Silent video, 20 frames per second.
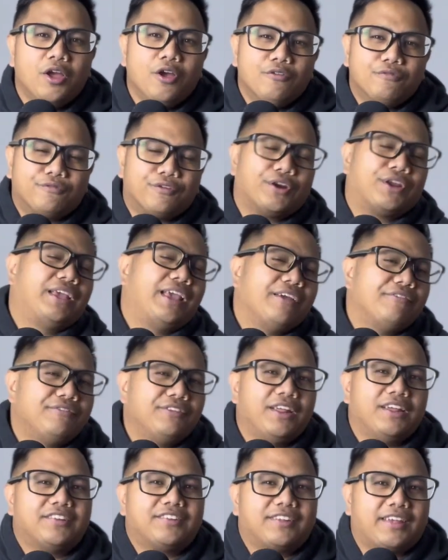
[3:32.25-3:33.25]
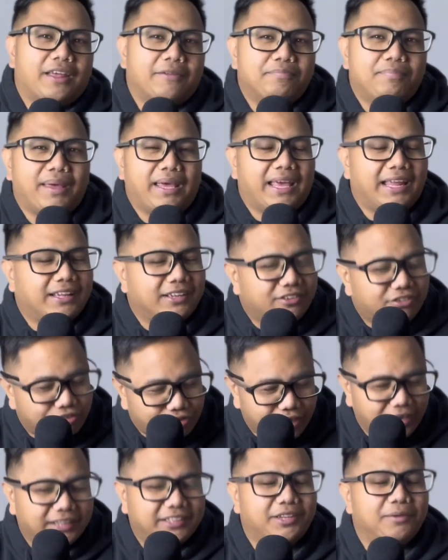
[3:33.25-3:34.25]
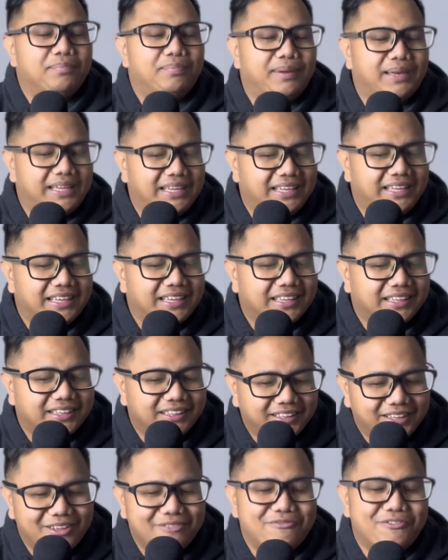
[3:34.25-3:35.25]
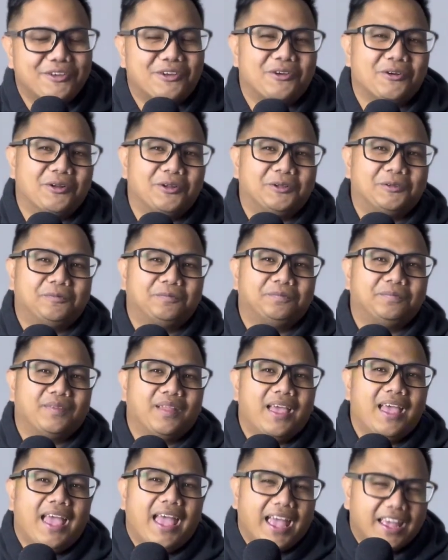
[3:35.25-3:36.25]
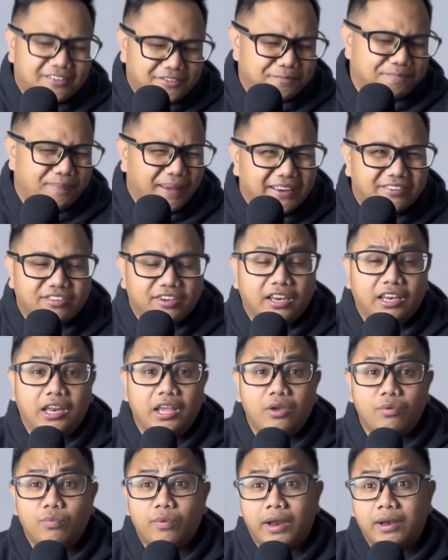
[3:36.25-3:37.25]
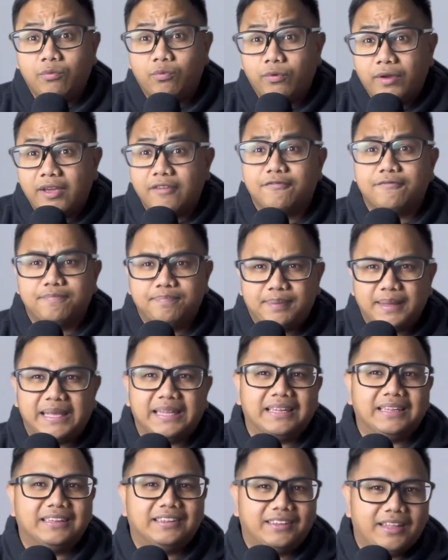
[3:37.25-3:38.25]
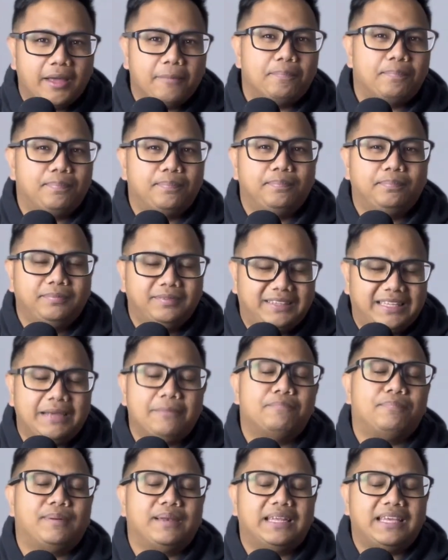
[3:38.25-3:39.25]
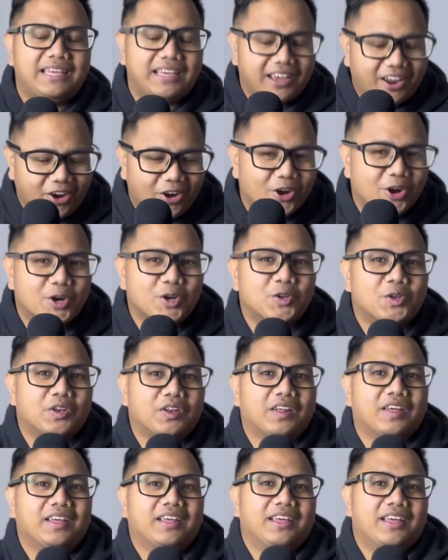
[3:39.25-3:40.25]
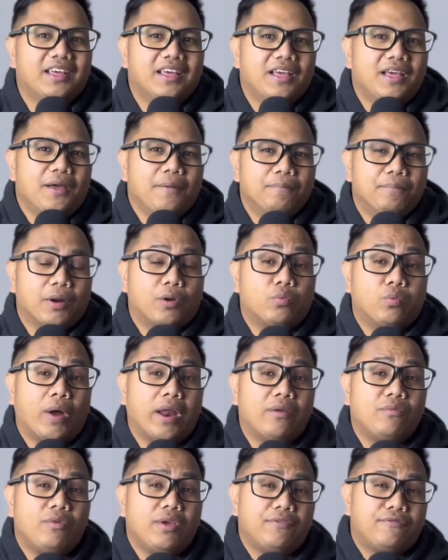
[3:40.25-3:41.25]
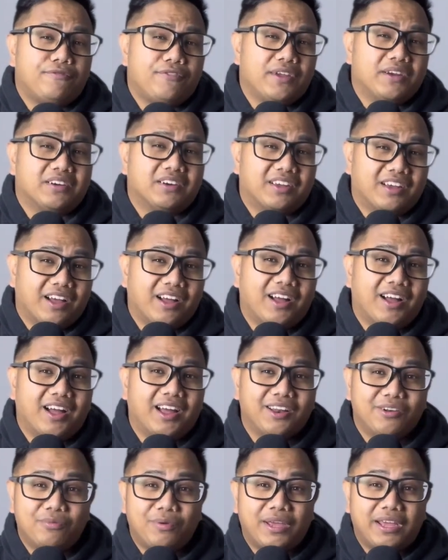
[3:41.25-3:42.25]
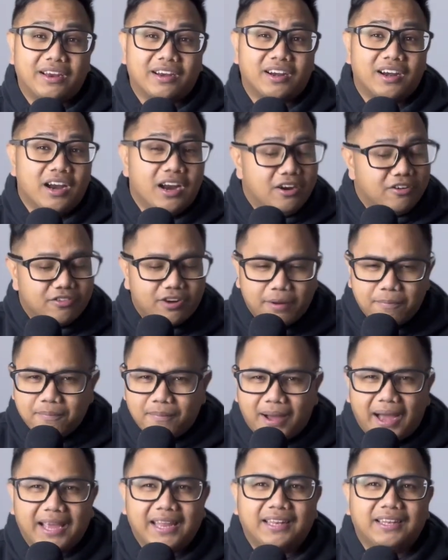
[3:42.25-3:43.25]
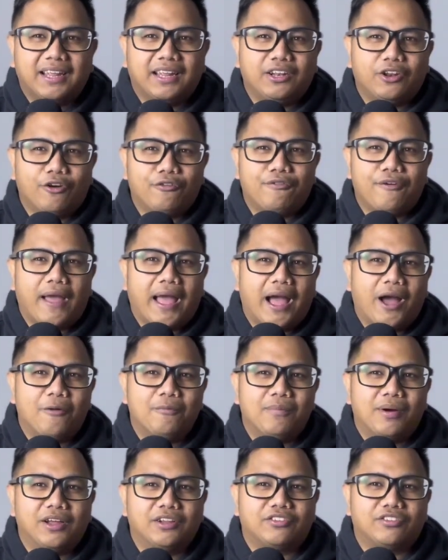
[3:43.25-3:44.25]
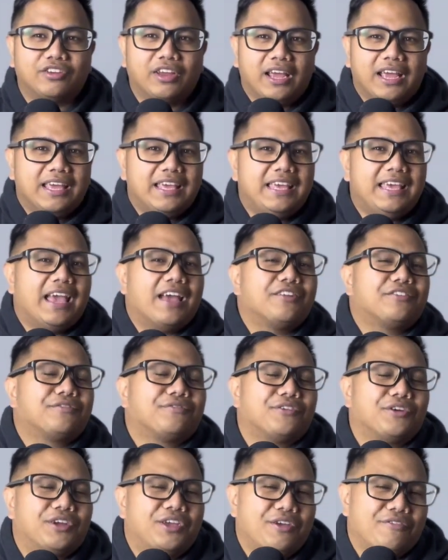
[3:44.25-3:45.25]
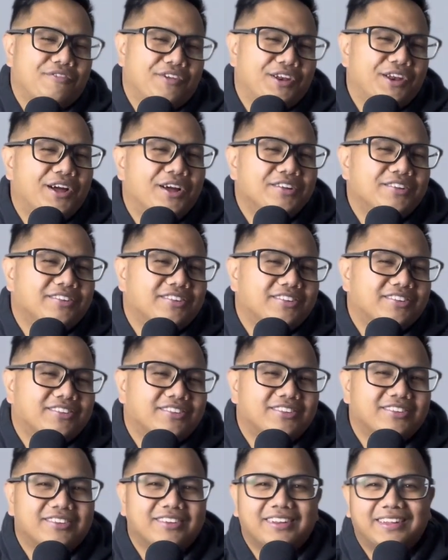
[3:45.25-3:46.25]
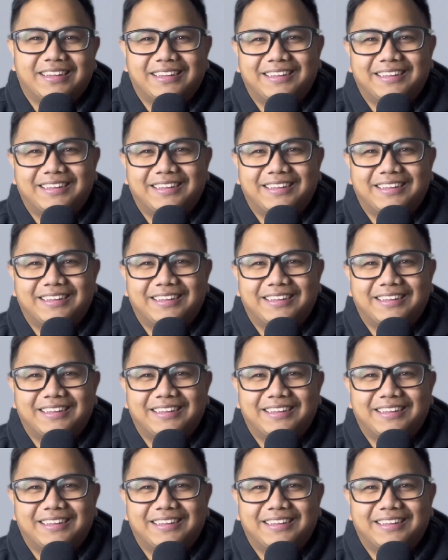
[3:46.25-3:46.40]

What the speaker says: Forgiveness can be incredibly difficult, especially when we've been deeply hurt. But when we fear God, we are reminded of how much He has forgiven us.